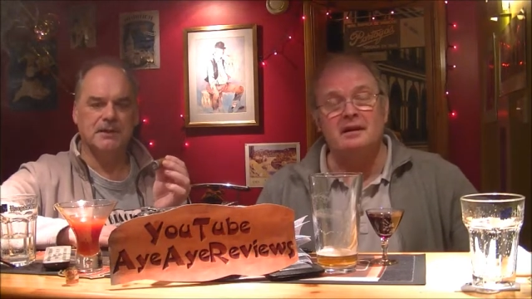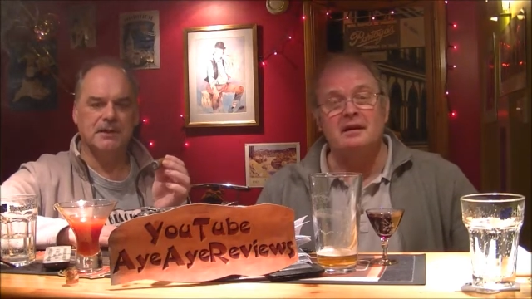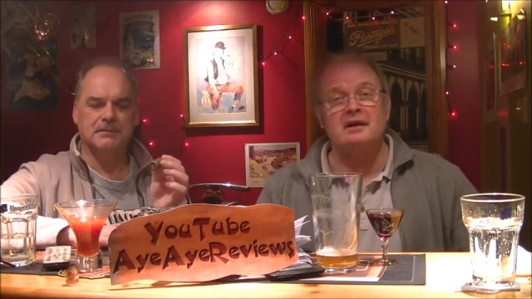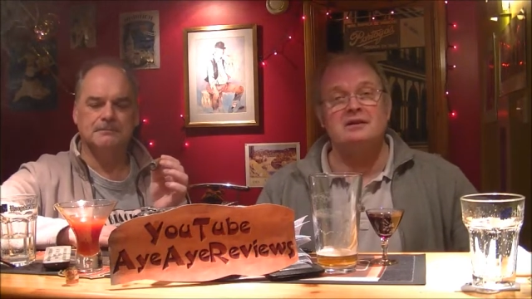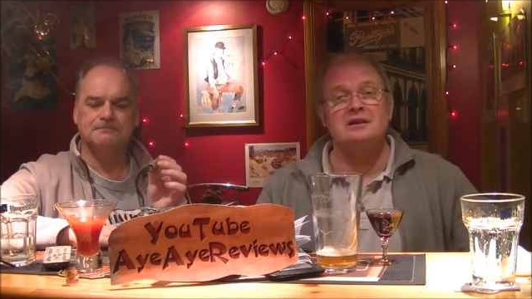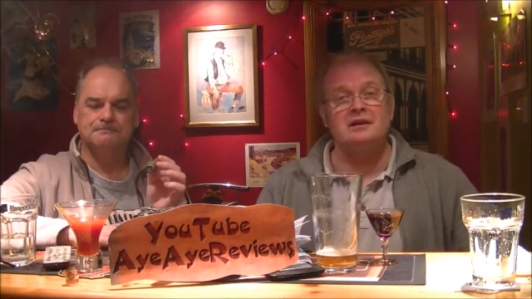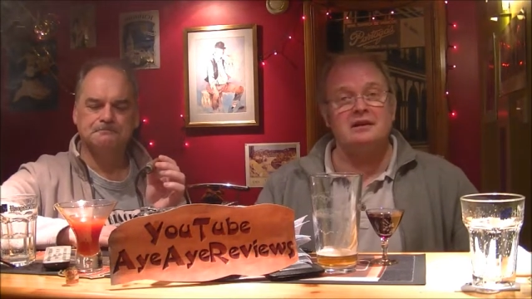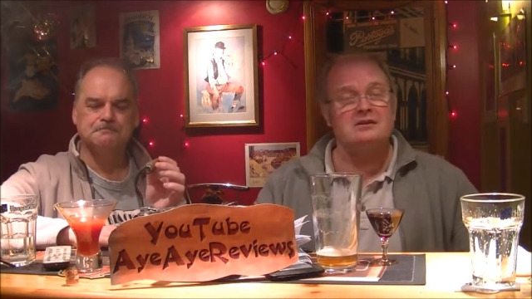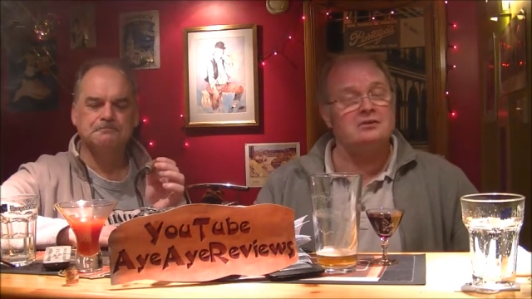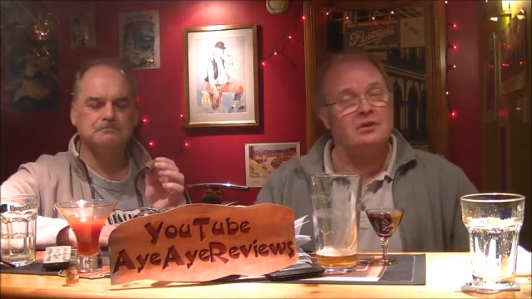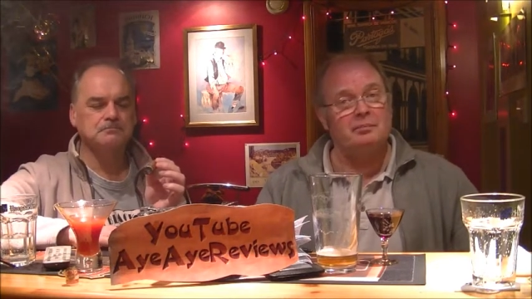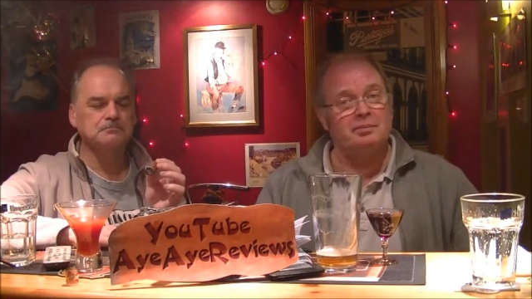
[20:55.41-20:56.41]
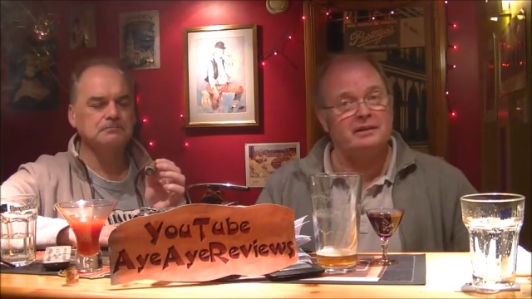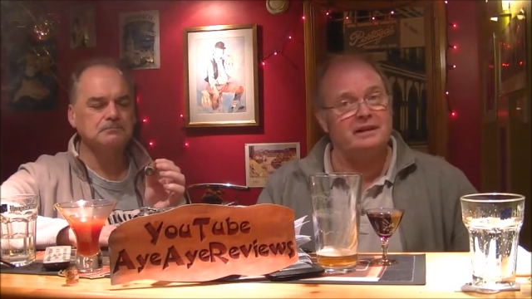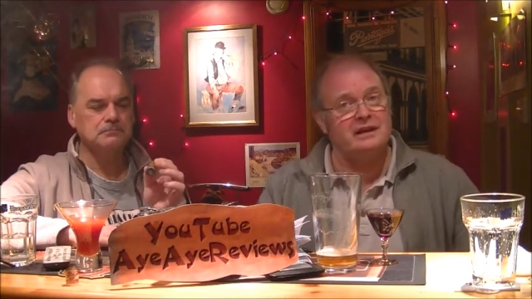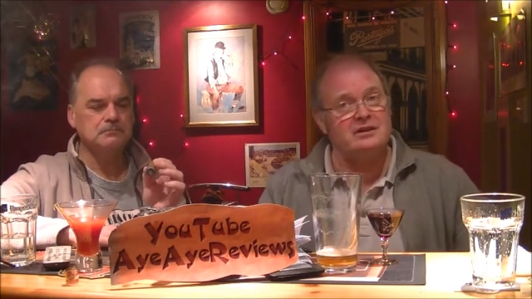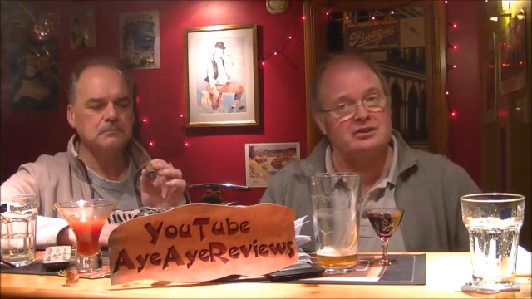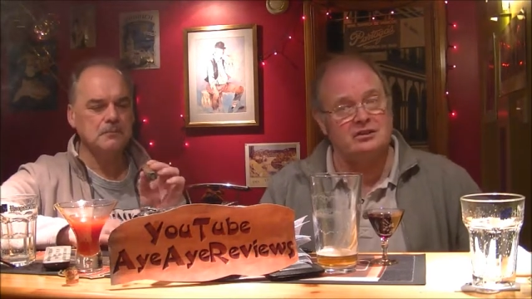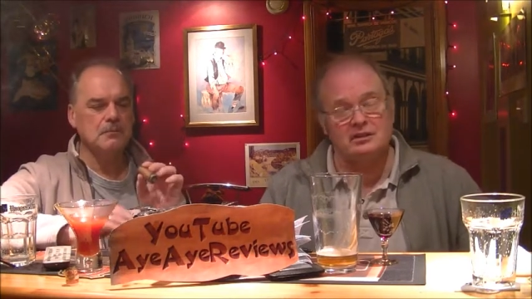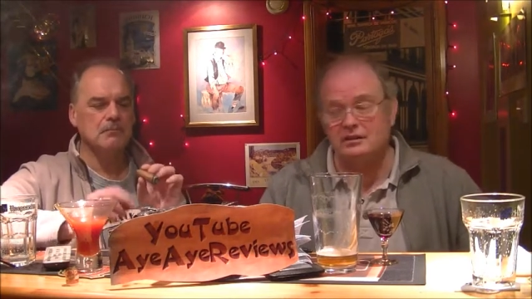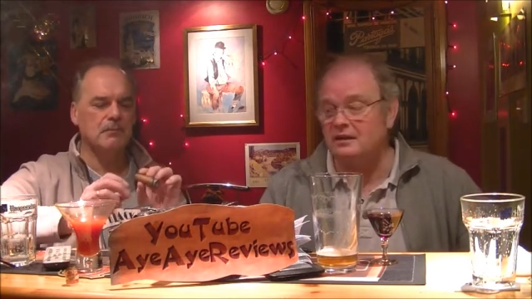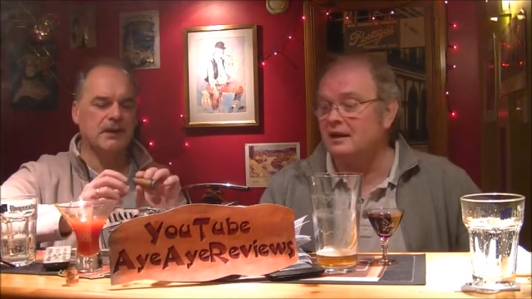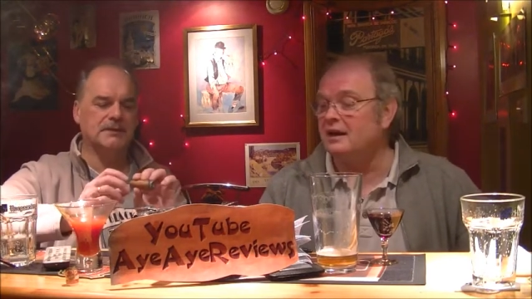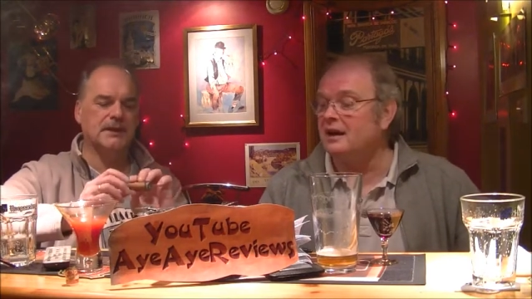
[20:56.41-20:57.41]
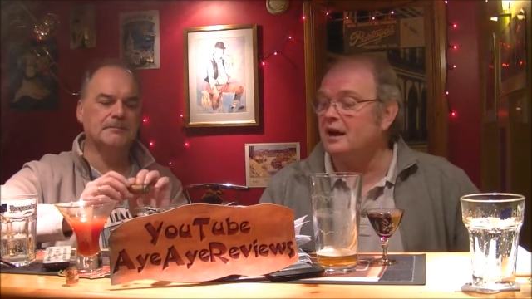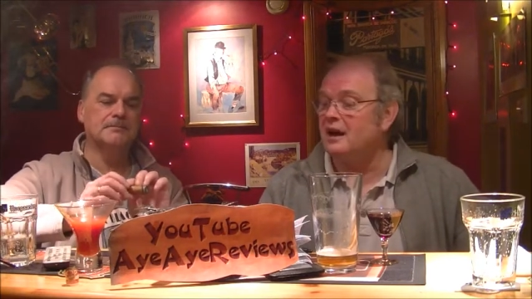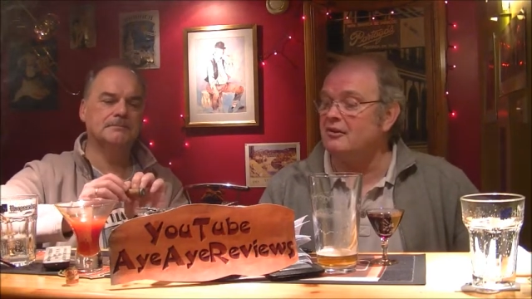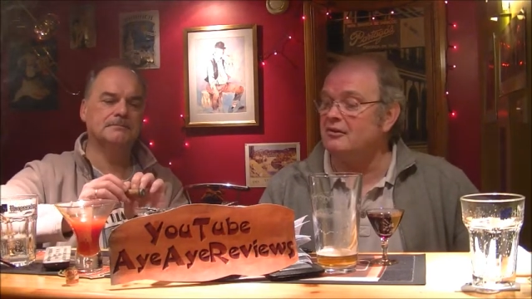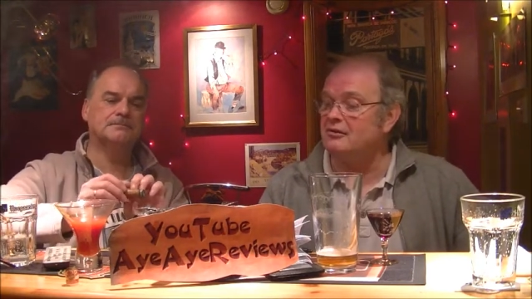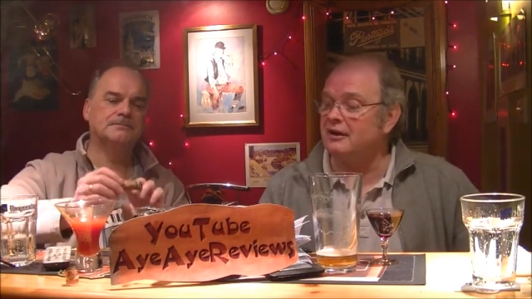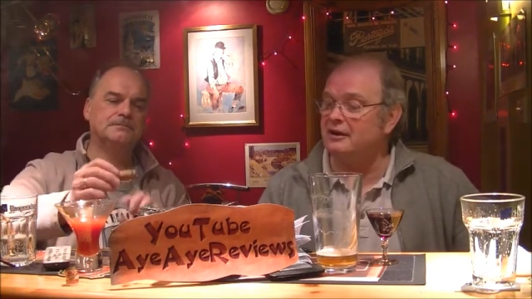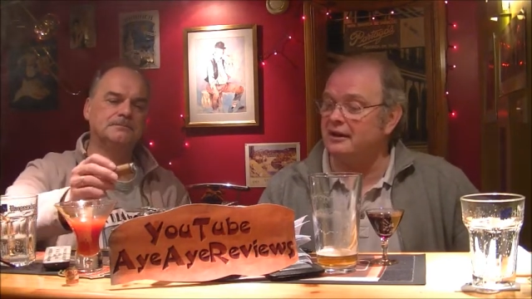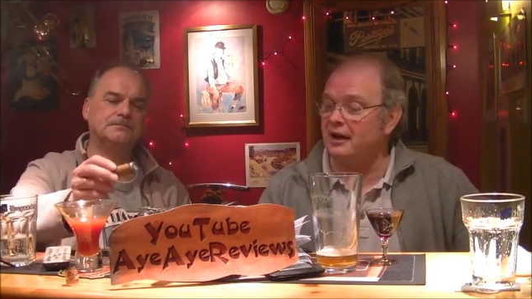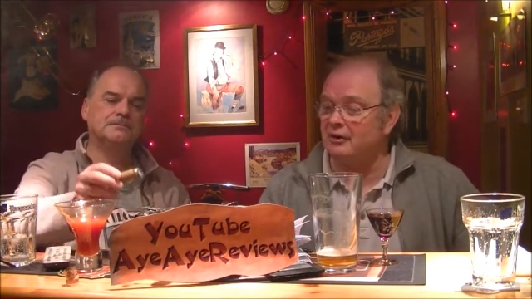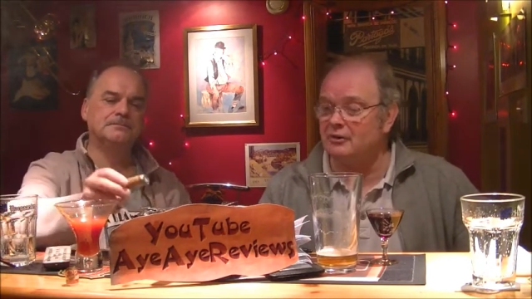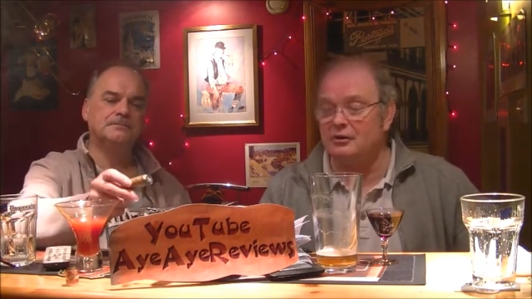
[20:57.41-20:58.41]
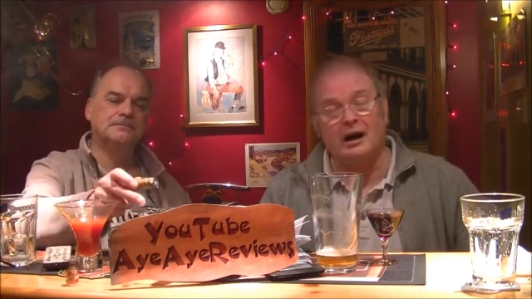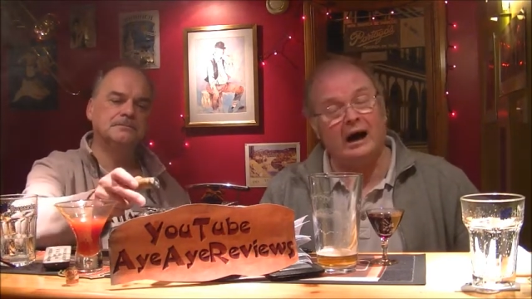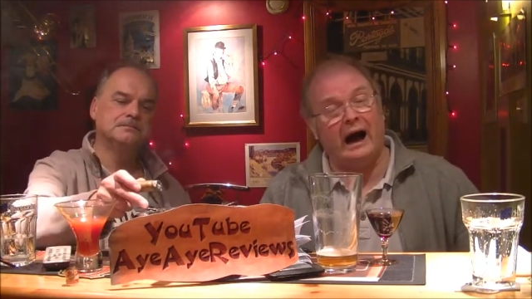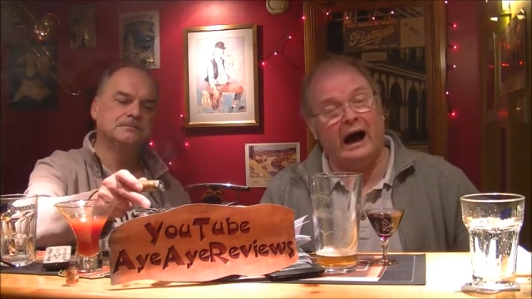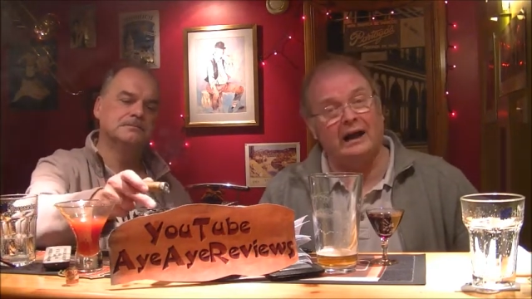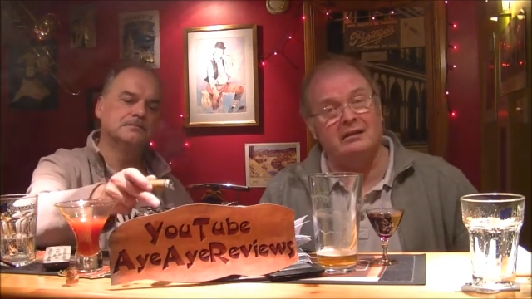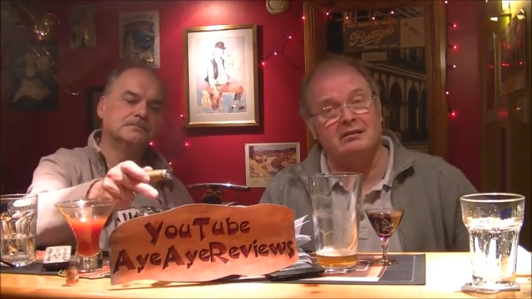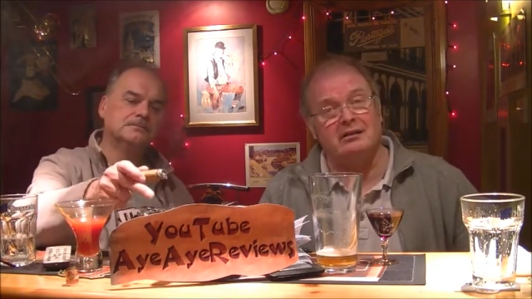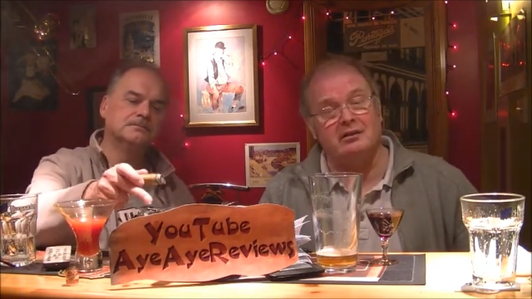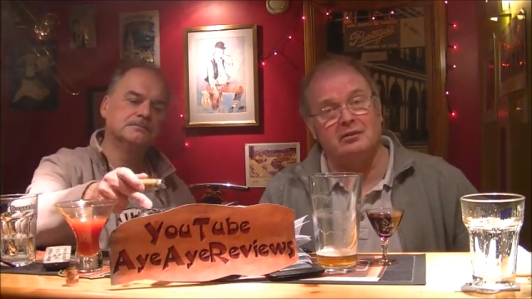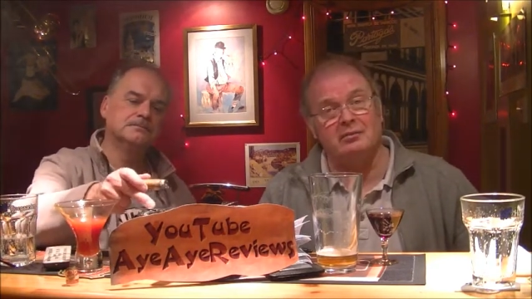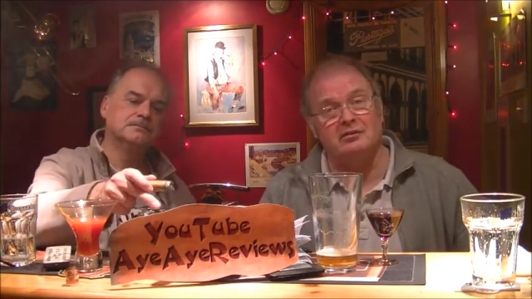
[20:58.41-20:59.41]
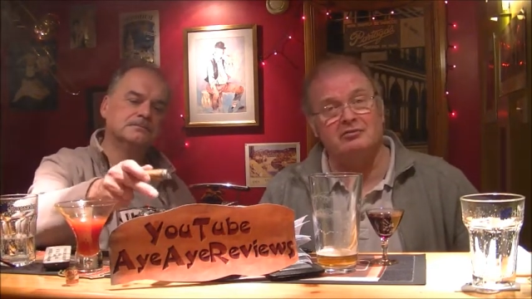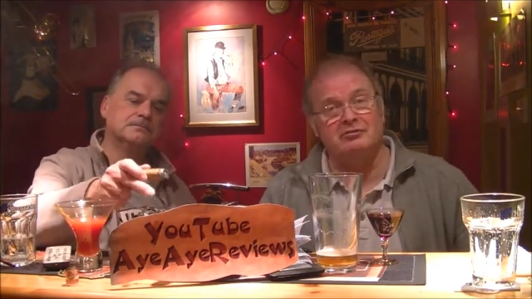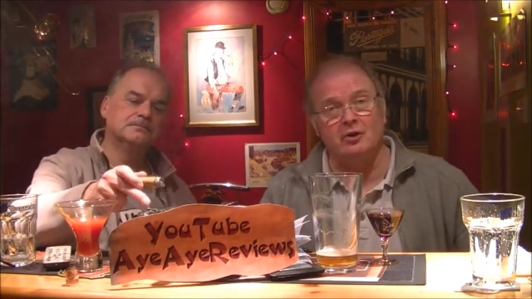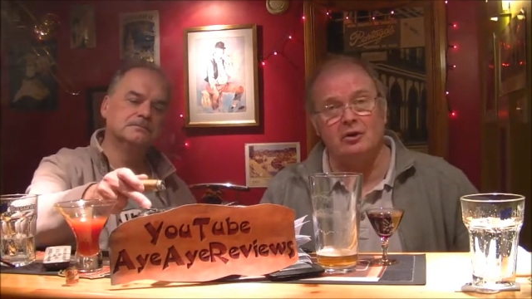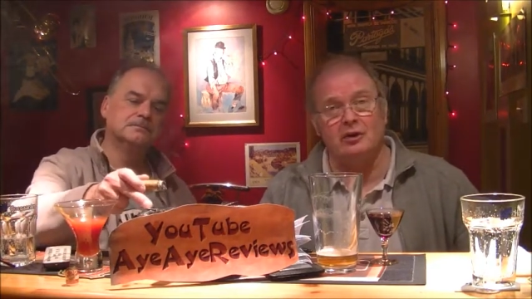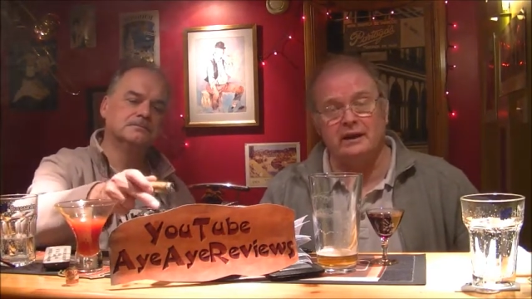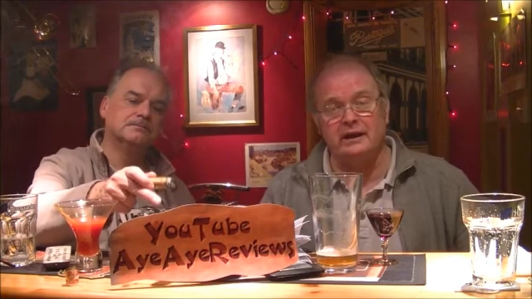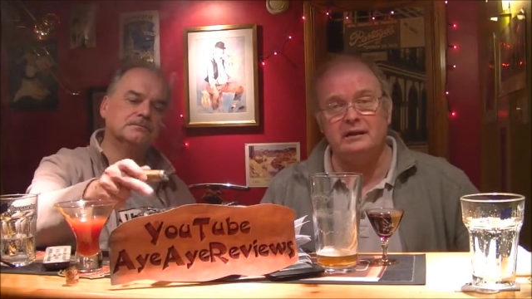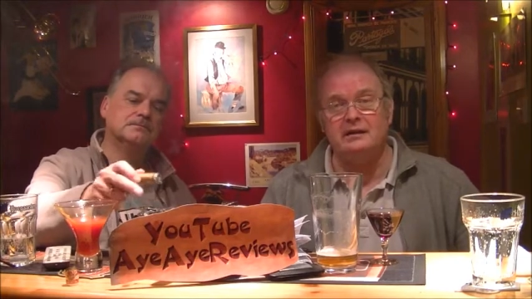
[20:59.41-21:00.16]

Speaker 1: Because I think it's got potential. Big time. And right now, I think it'd be folly